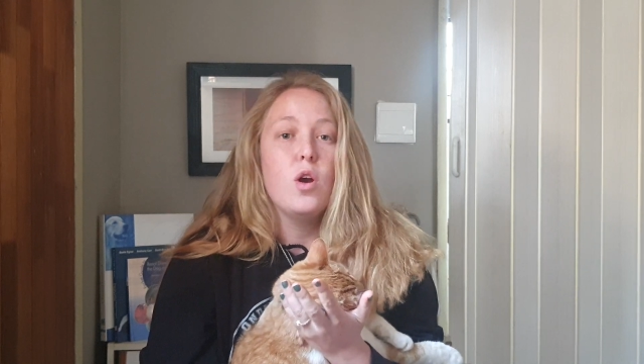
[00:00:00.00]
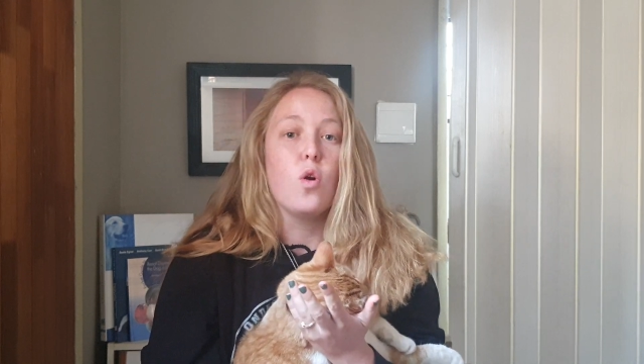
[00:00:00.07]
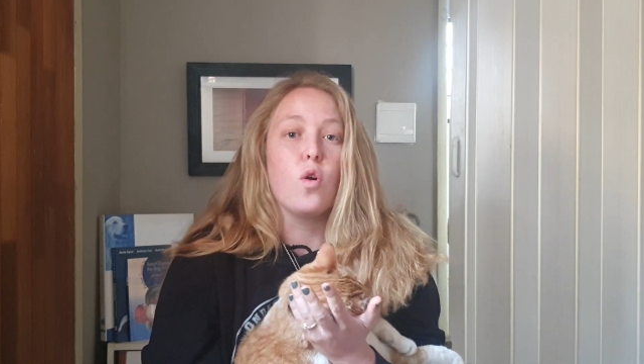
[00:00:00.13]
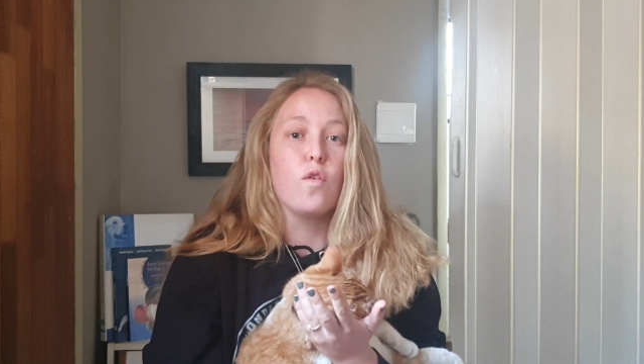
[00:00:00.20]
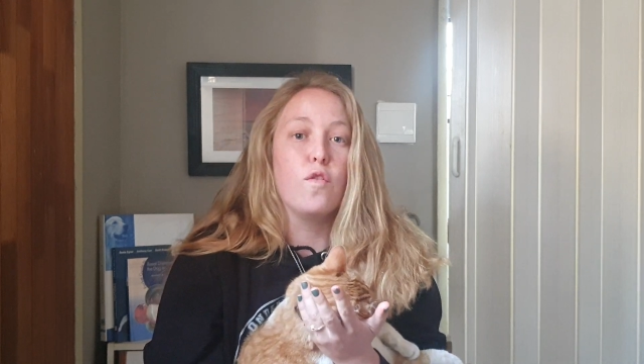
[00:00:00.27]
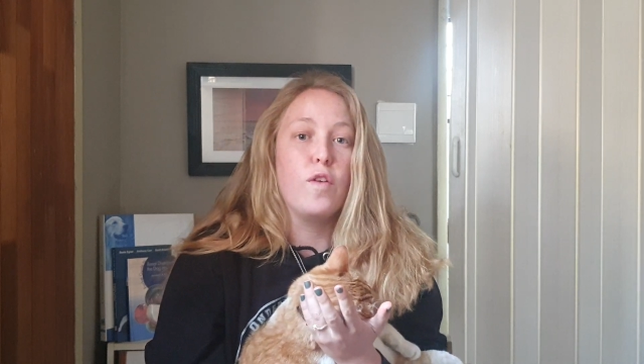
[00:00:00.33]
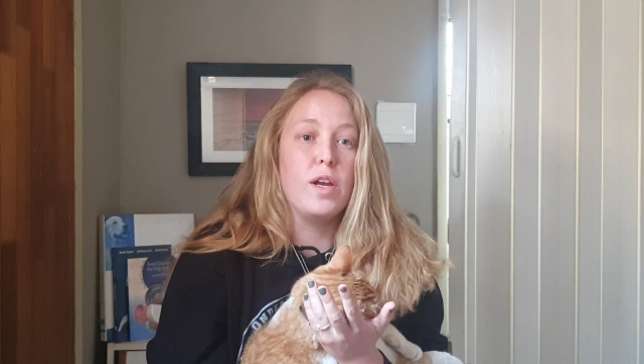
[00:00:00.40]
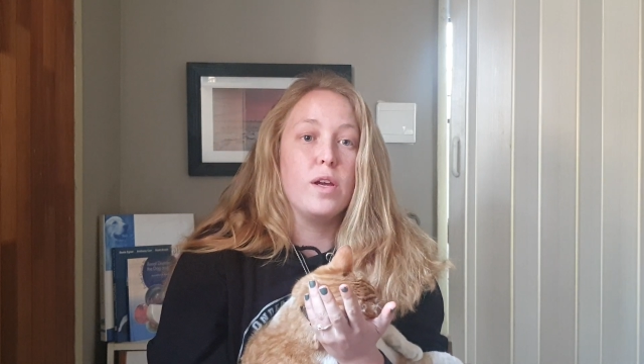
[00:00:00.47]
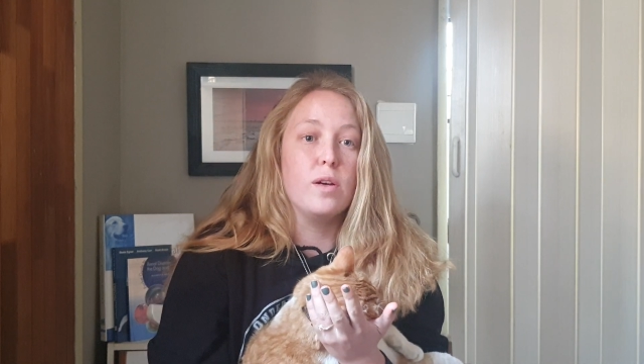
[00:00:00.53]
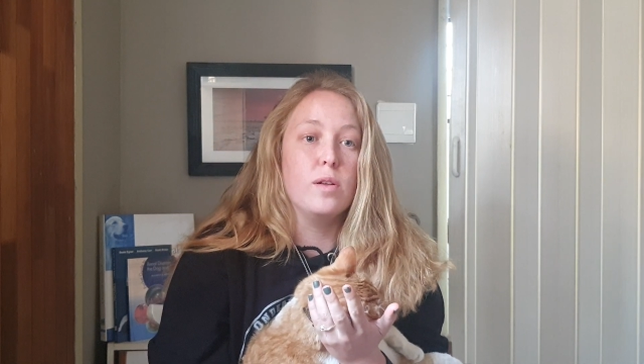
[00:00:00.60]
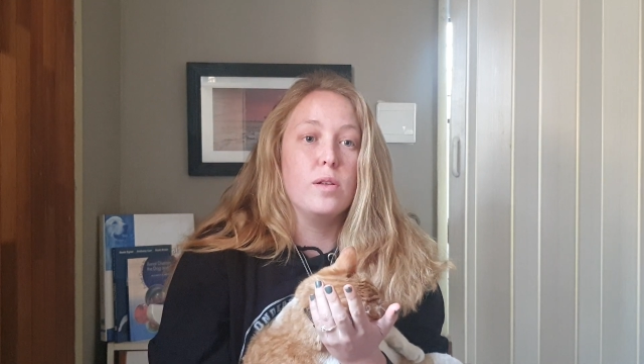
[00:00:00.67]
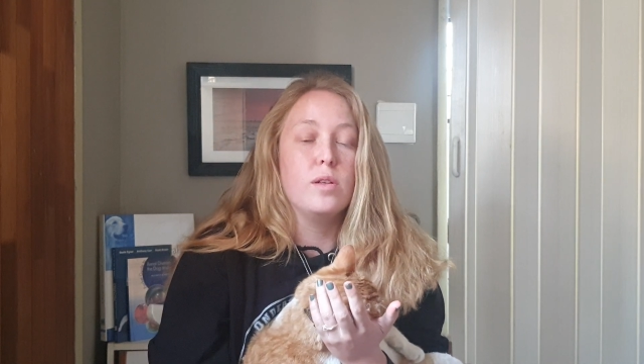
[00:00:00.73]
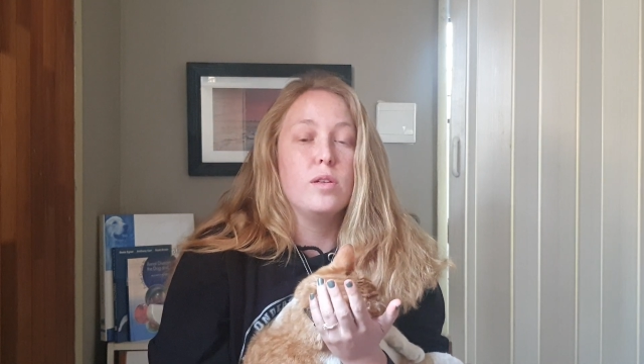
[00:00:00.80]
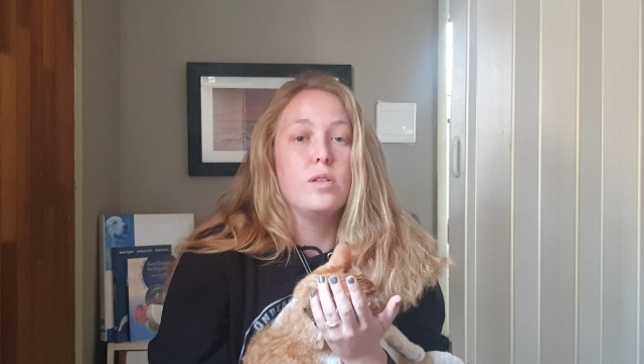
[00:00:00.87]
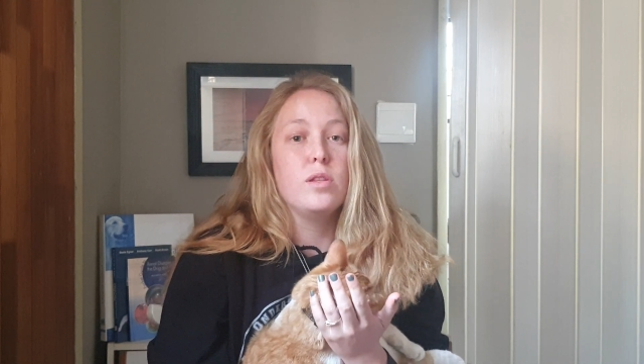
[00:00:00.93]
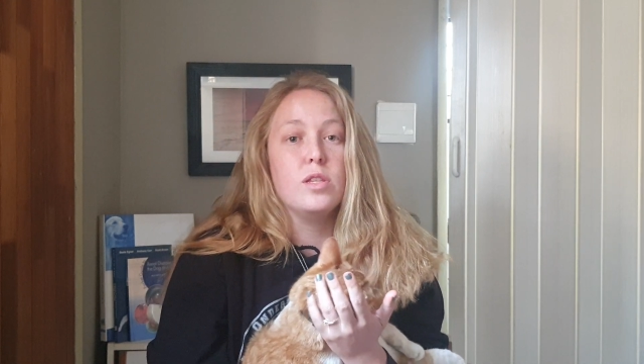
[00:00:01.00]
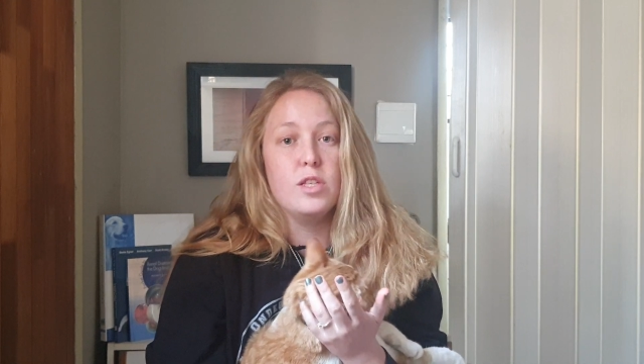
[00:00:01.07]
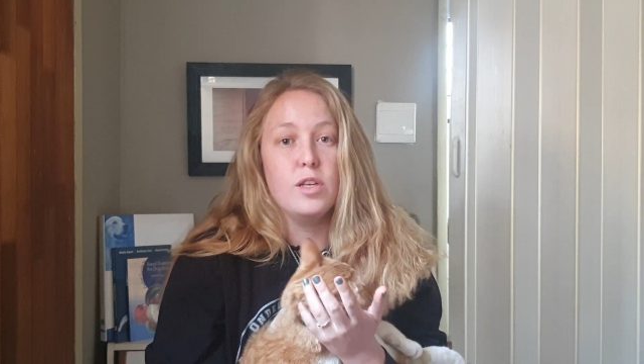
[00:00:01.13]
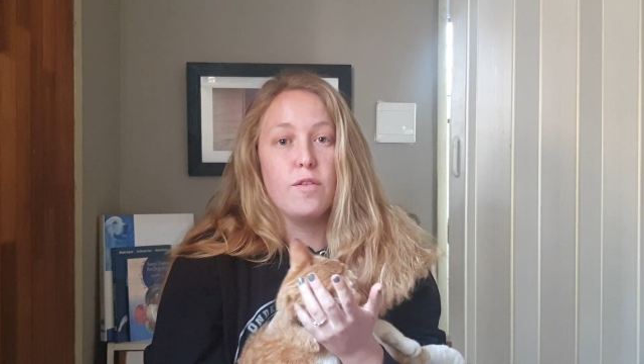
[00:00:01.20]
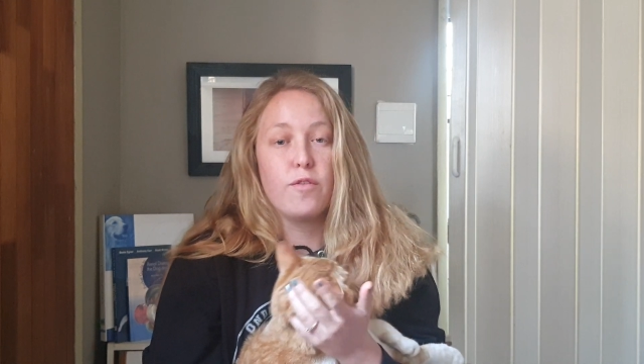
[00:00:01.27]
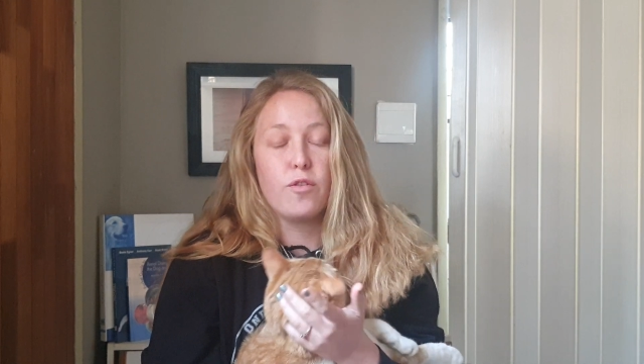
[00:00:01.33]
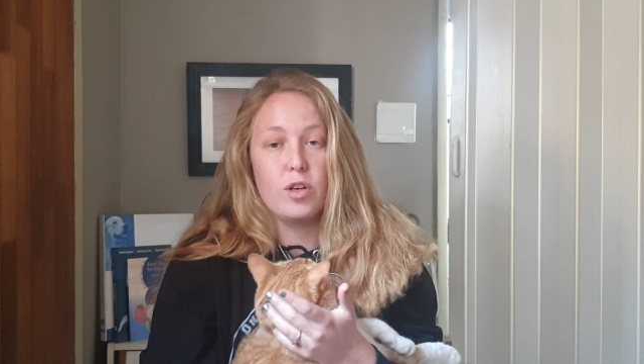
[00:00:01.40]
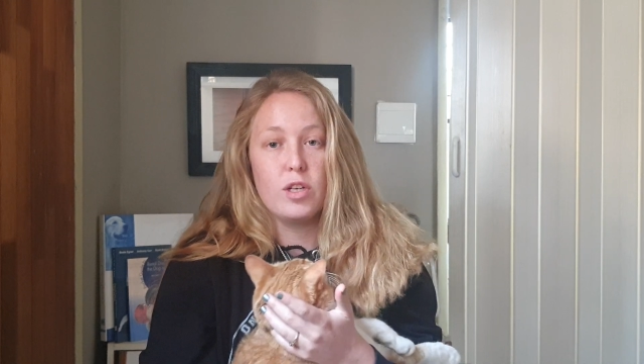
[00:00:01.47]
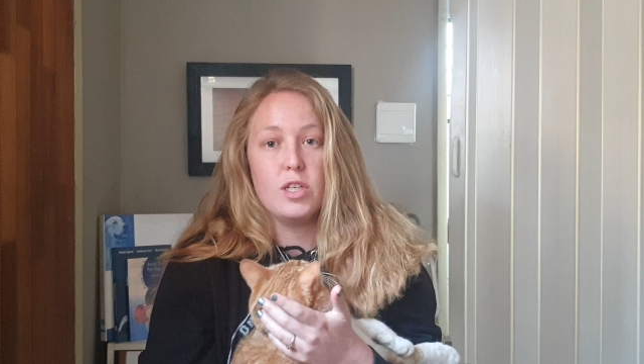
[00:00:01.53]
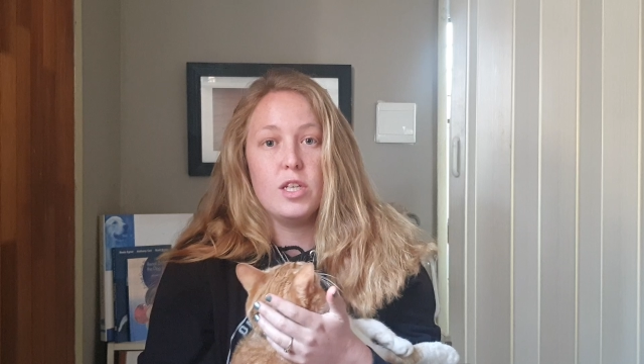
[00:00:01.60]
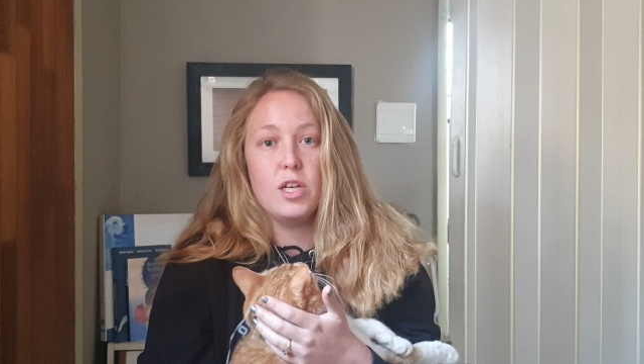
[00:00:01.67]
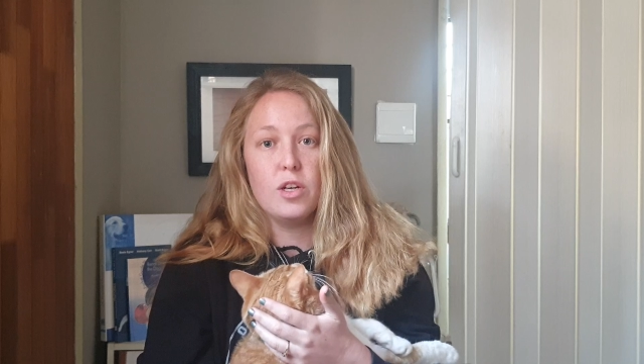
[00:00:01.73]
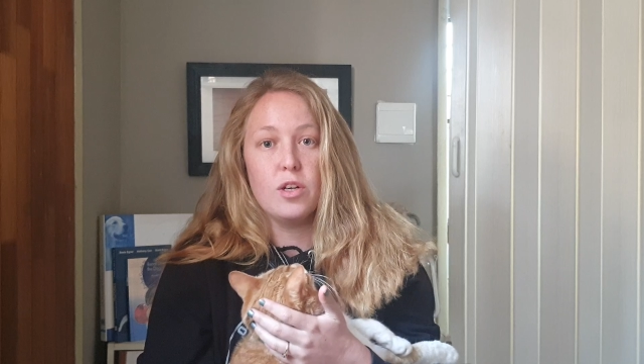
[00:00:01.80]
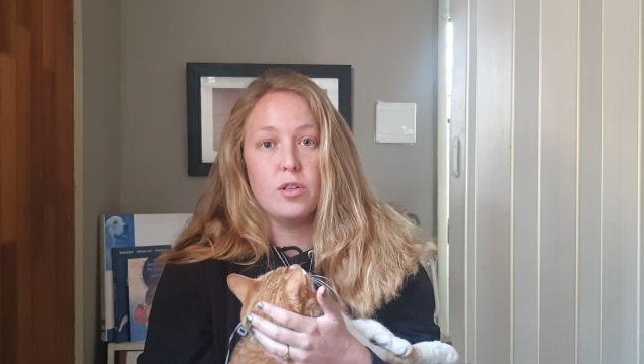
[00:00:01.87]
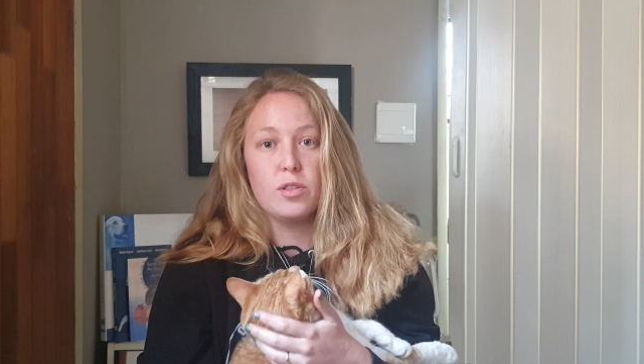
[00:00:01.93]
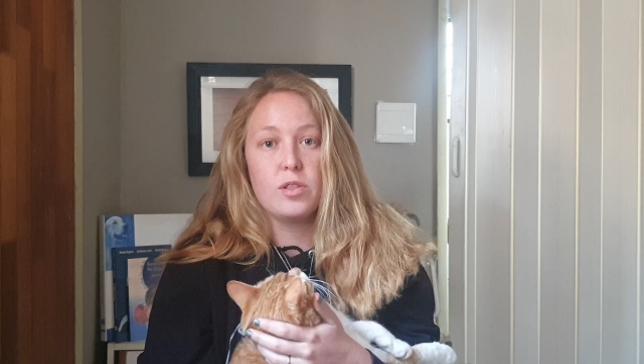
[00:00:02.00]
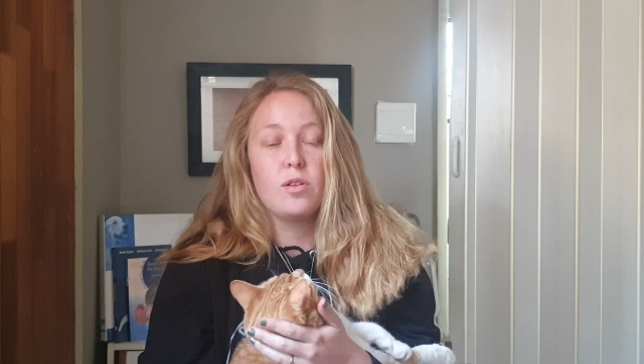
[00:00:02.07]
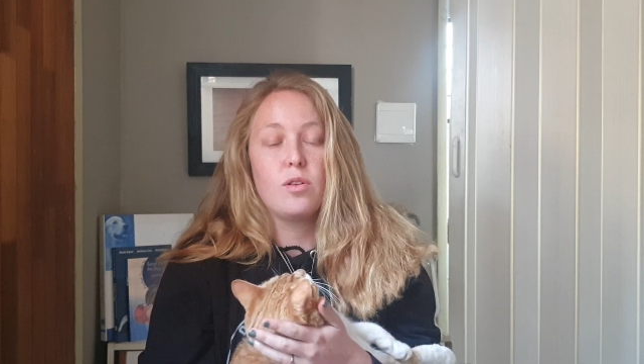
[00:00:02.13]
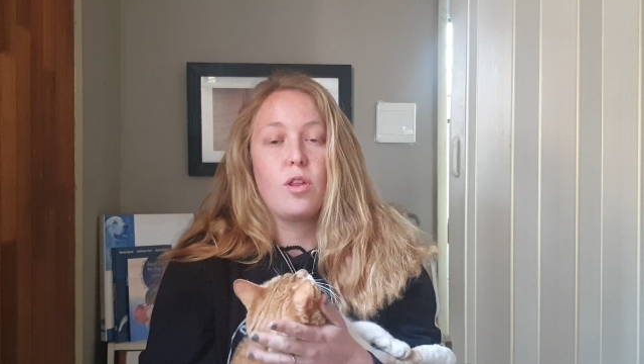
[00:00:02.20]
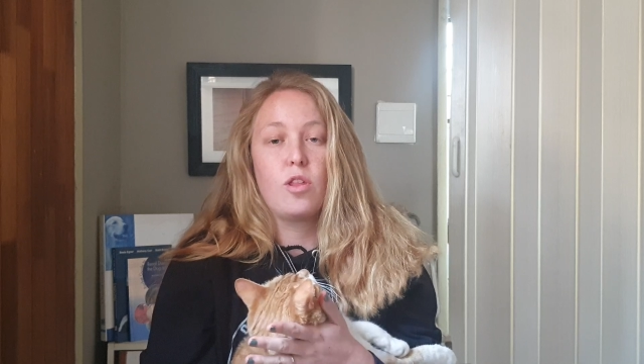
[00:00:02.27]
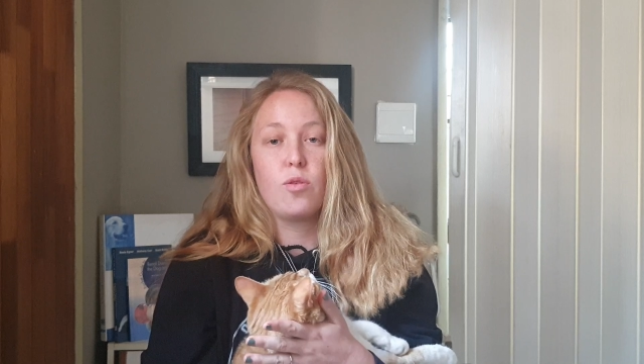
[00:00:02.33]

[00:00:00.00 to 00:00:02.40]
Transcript: or fail different years